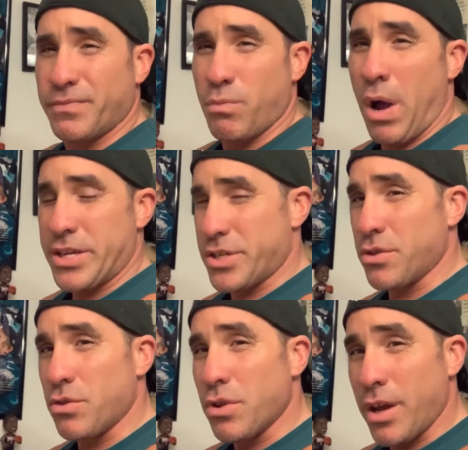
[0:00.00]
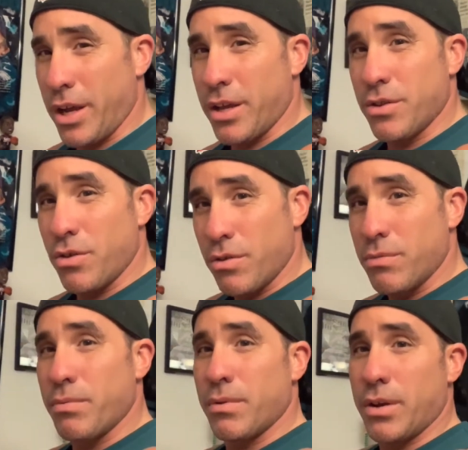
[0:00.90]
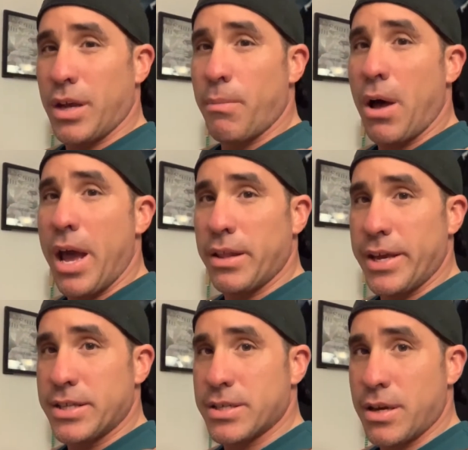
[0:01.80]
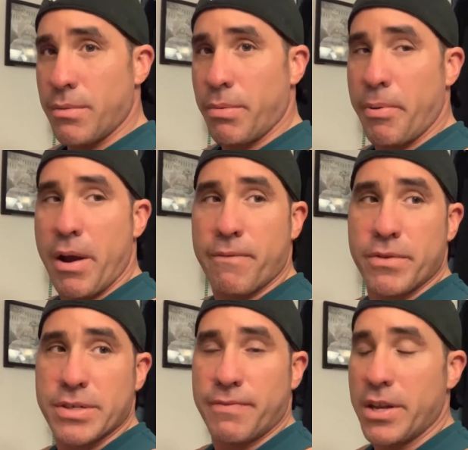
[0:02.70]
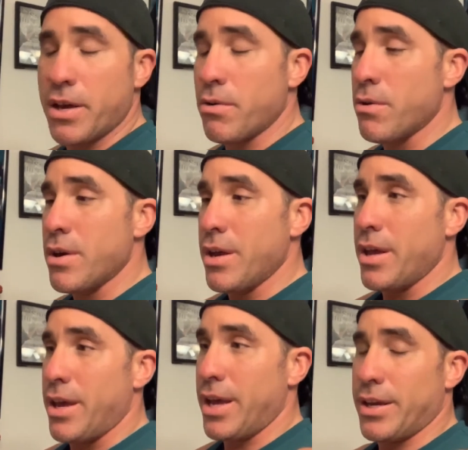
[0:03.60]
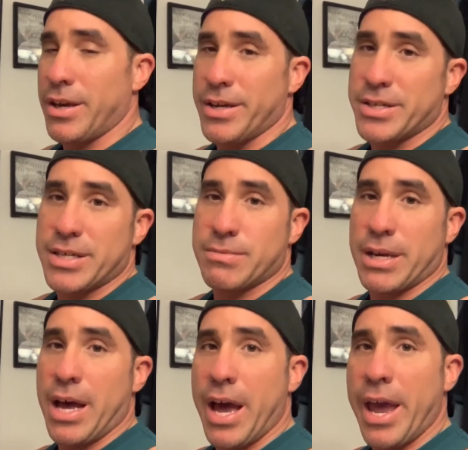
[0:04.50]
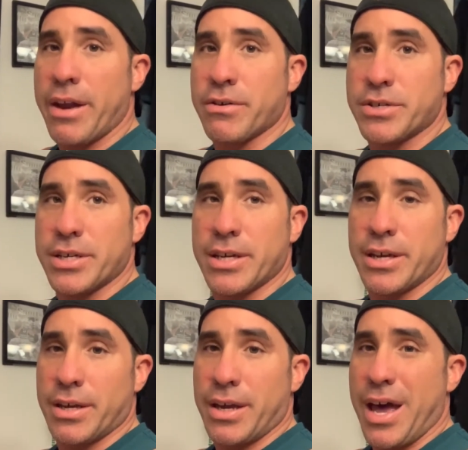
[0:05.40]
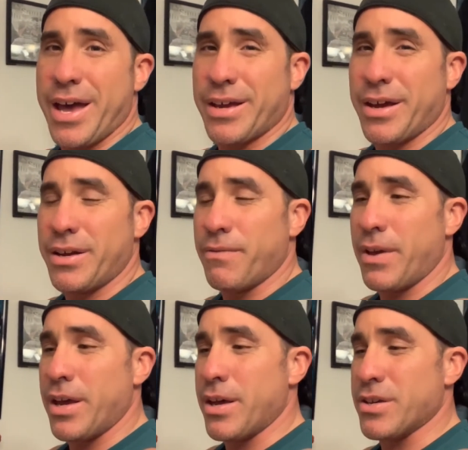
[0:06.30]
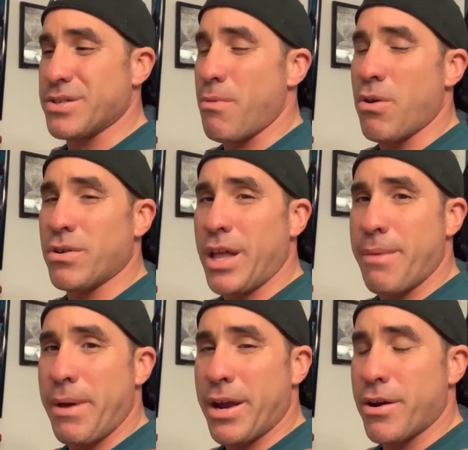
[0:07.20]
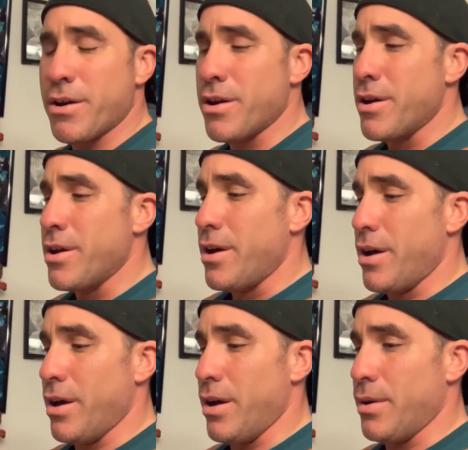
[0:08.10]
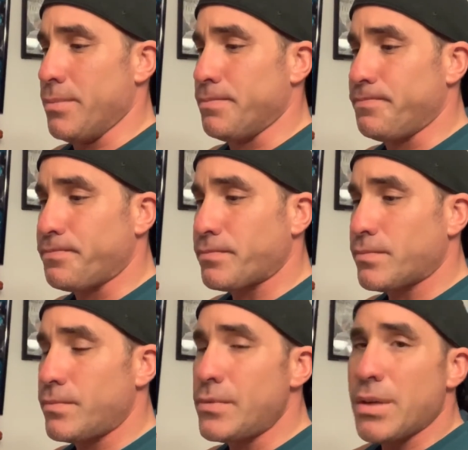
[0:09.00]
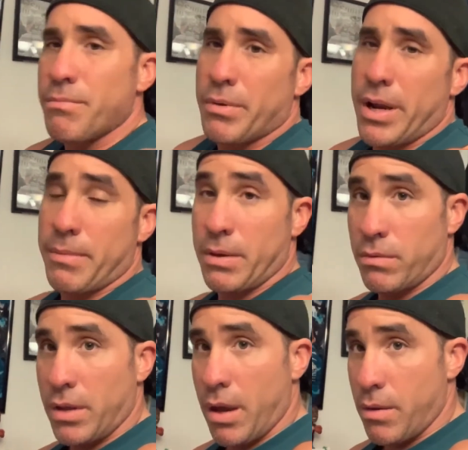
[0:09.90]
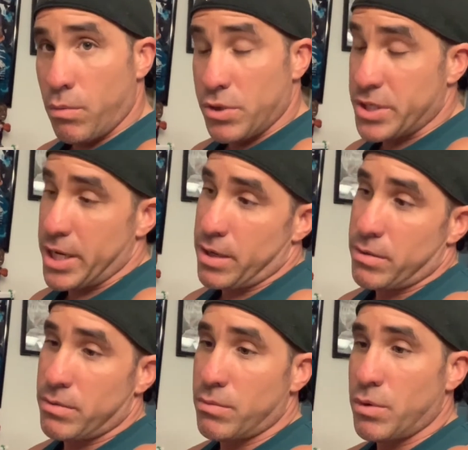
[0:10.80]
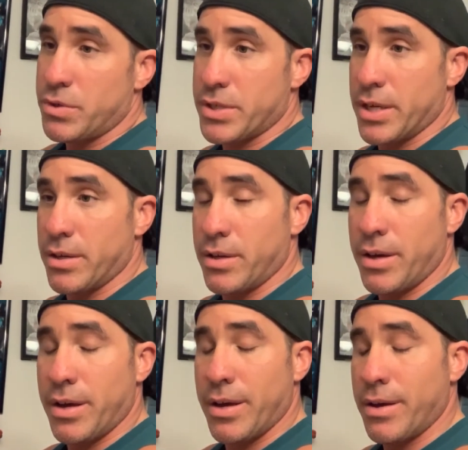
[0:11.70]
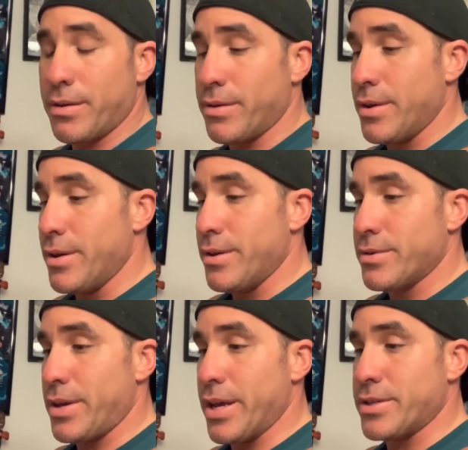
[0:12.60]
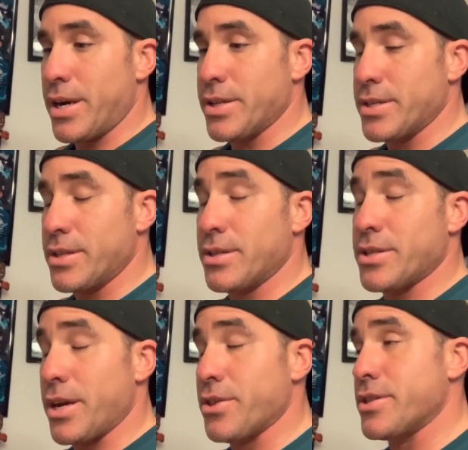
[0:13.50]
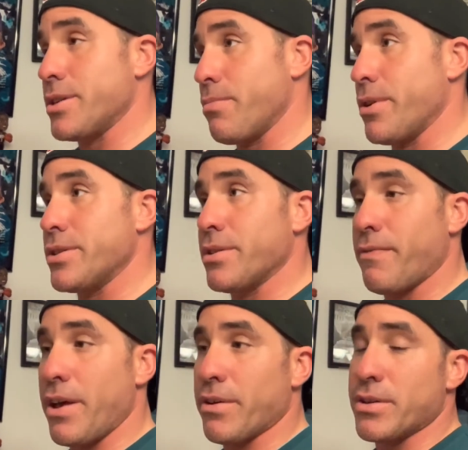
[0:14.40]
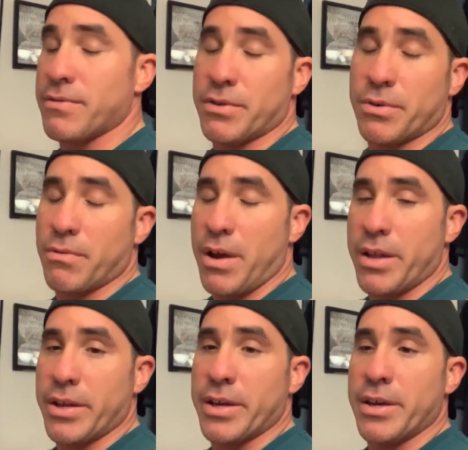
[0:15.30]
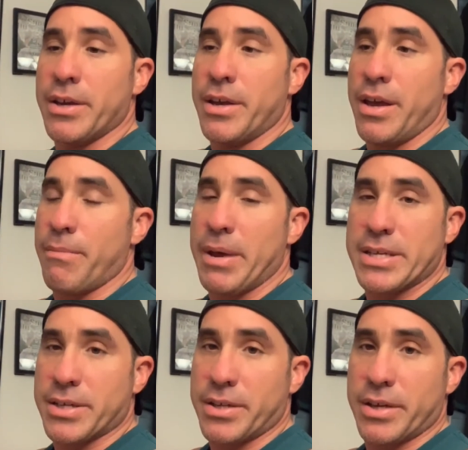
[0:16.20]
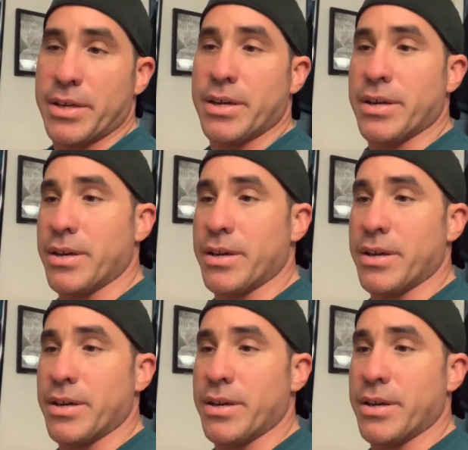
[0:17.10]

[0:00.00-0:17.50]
Watched a couple highlights and prepare for this video, and he just seems like a high energy guy, kind of a smaller linebacker. But I mean, we'll see. So yeah, Jonathan Cyprian to the Falcons for Duke Riley, and basically